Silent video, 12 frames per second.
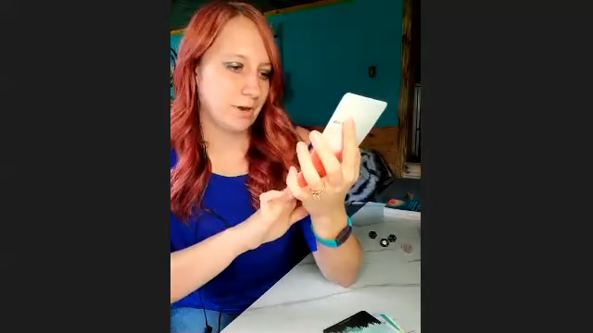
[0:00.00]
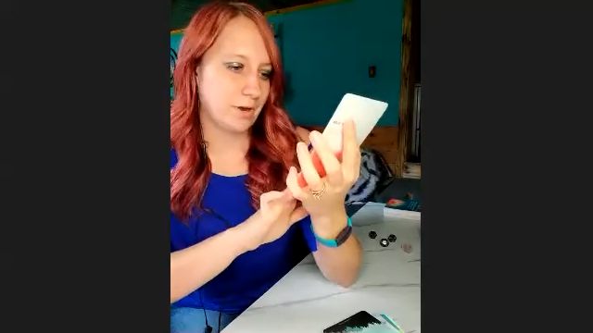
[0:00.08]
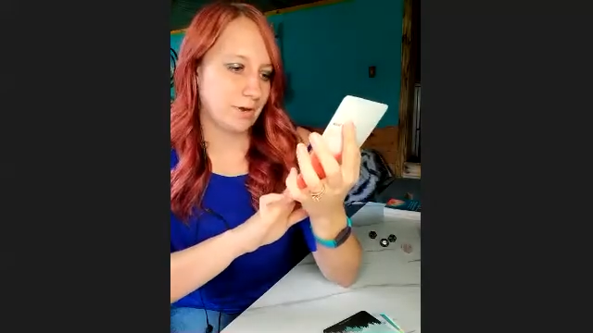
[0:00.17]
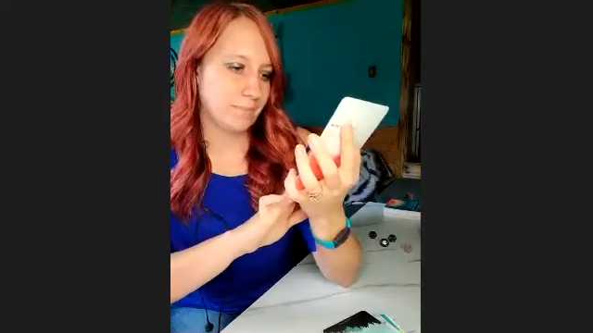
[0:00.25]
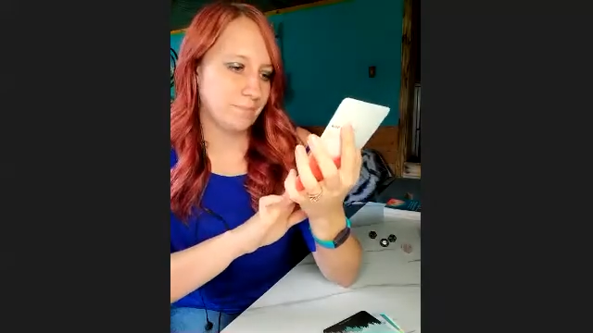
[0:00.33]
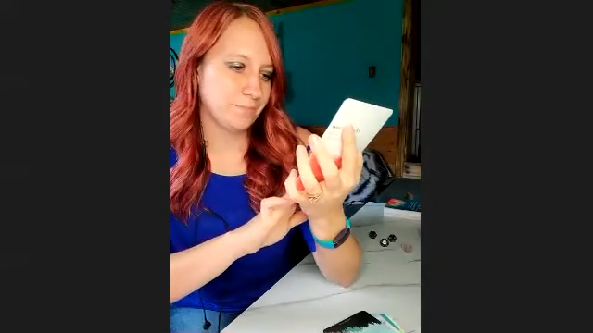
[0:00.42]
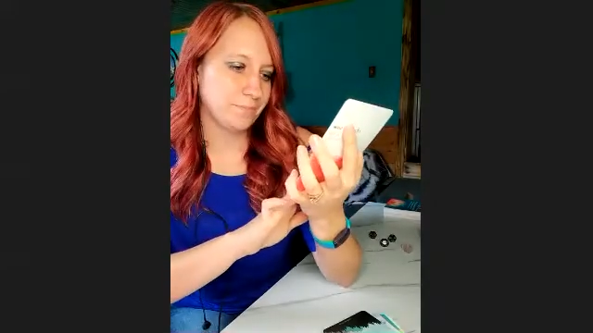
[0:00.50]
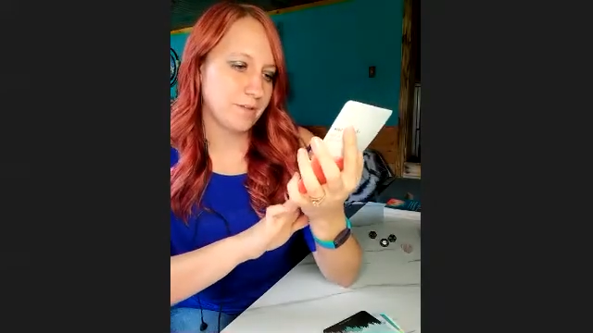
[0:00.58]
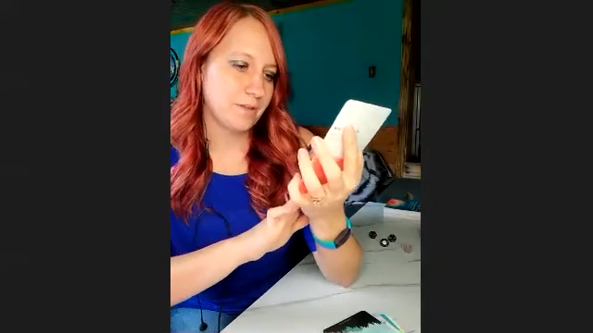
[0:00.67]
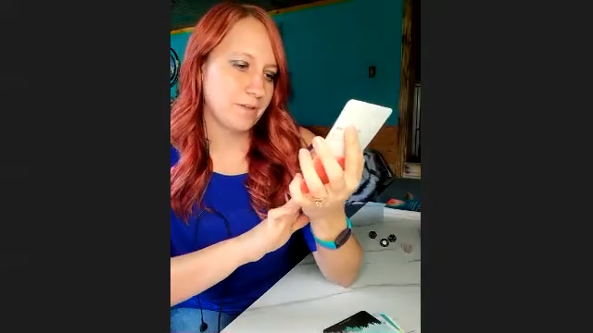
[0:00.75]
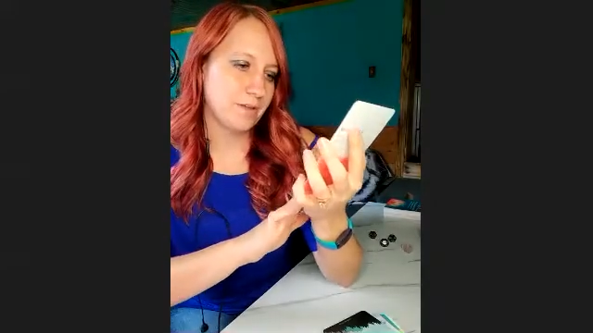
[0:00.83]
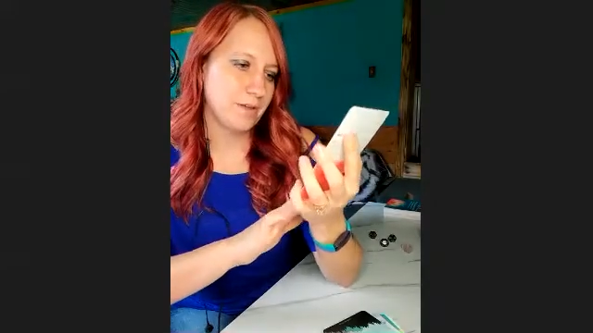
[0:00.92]
part.
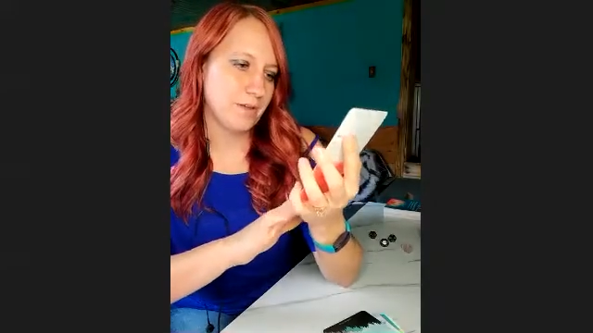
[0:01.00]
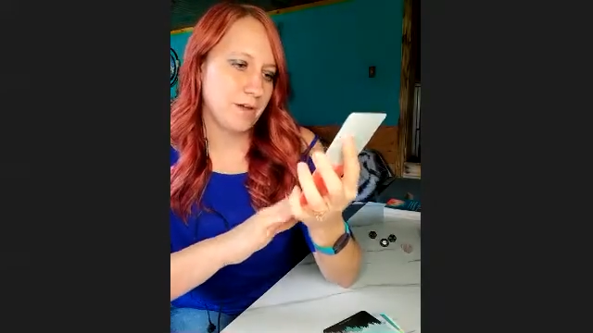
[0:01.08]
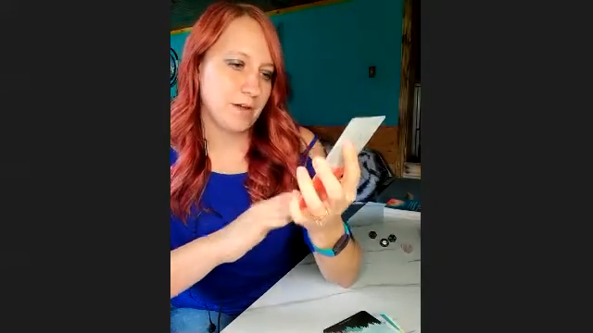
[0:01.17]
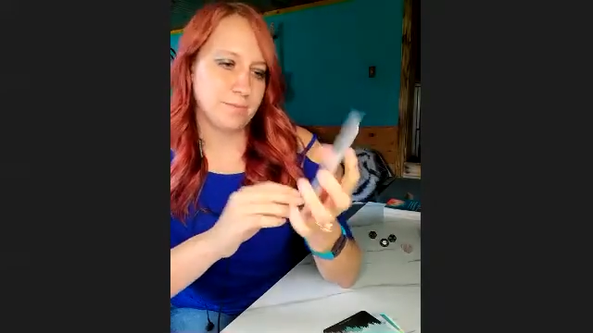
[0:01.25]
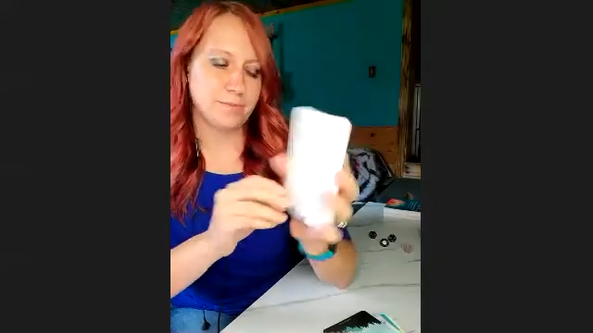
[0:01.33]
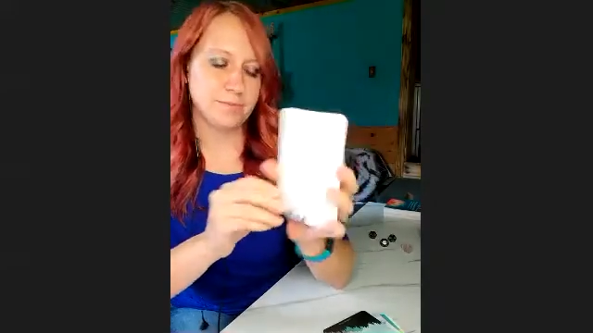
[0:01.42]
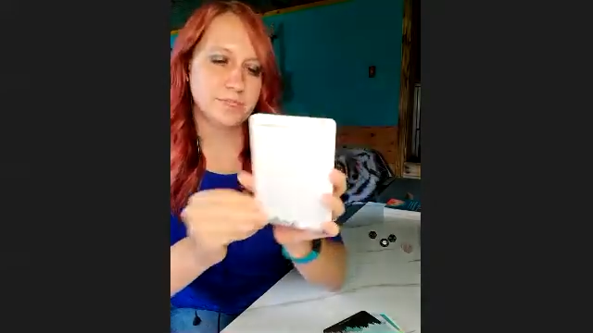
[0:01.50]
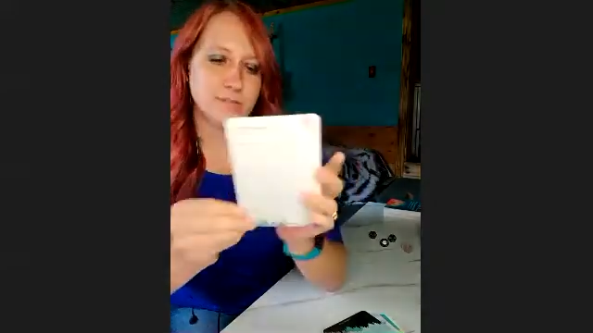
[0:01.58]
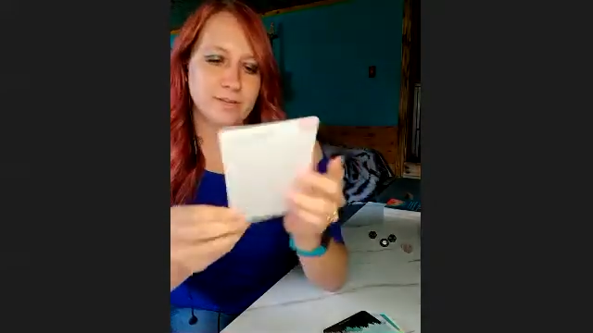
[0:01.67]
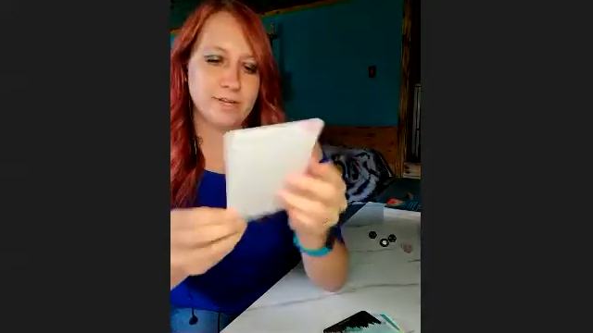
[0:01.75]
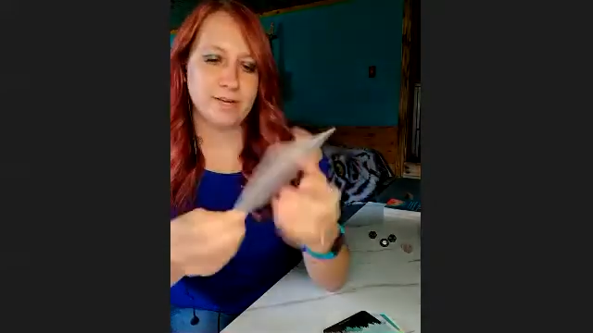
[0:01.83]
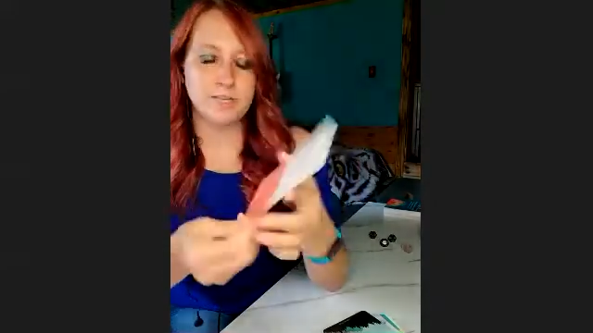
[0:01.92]

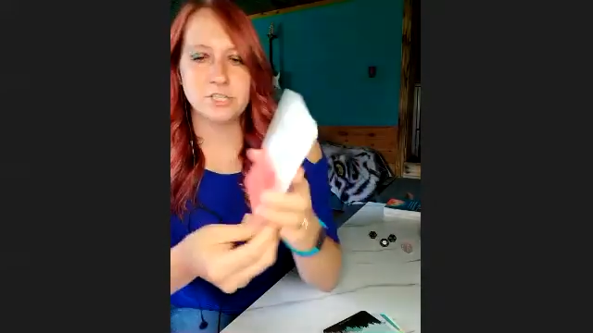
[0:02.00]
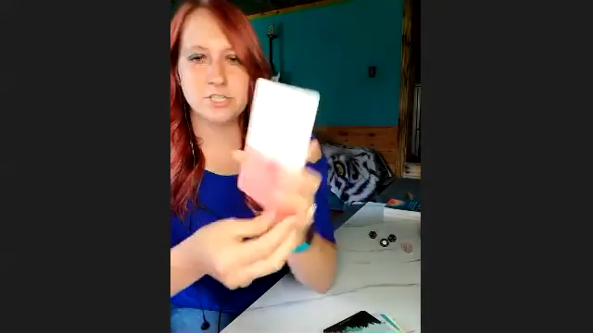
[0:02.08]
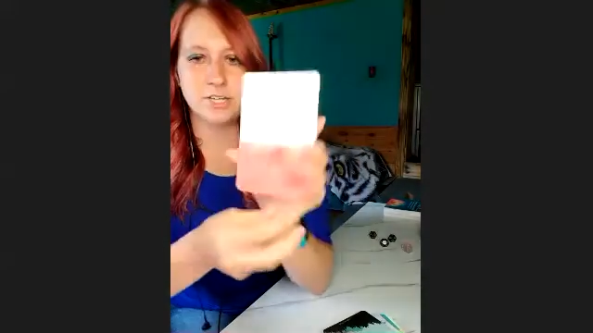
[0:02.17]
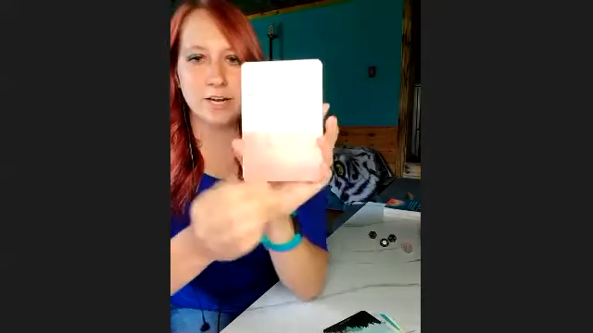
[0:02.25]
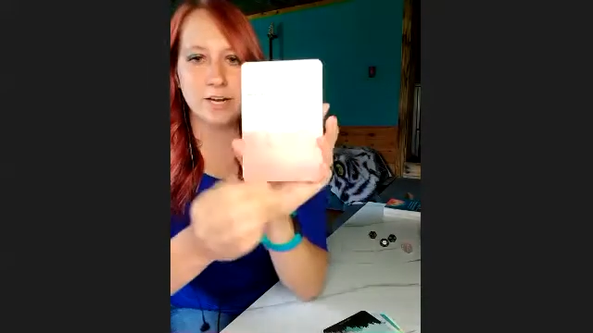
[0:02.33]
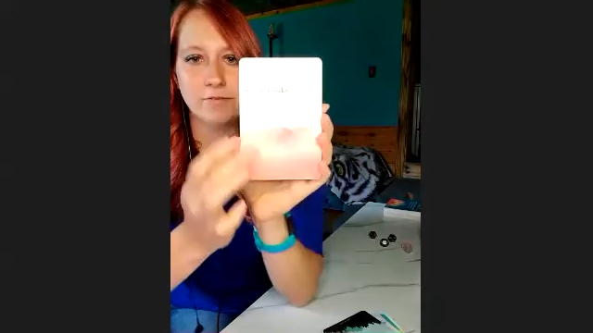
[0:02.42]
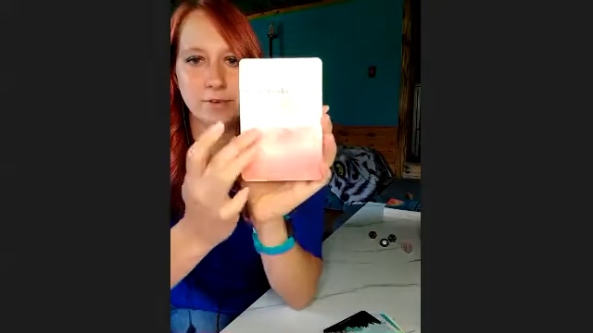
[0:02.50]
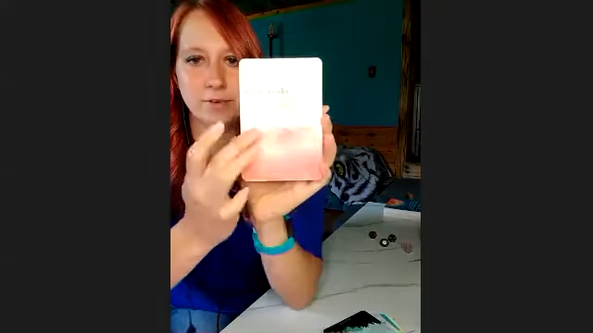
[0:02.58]
So then it just kind of